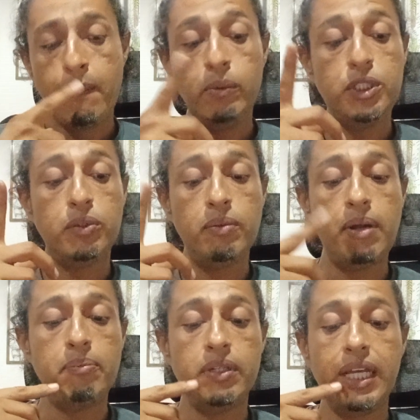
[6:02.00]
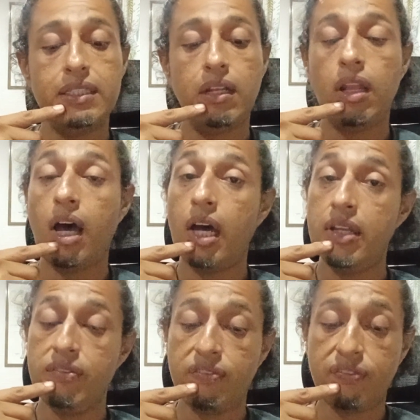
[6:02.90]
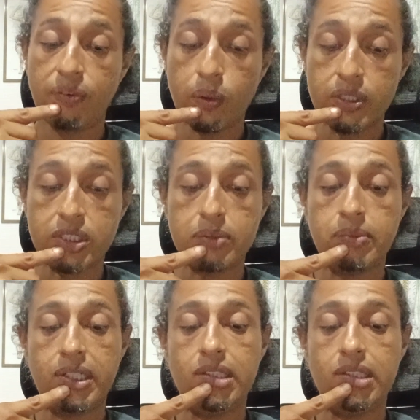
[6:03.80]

We should remember that the law enforced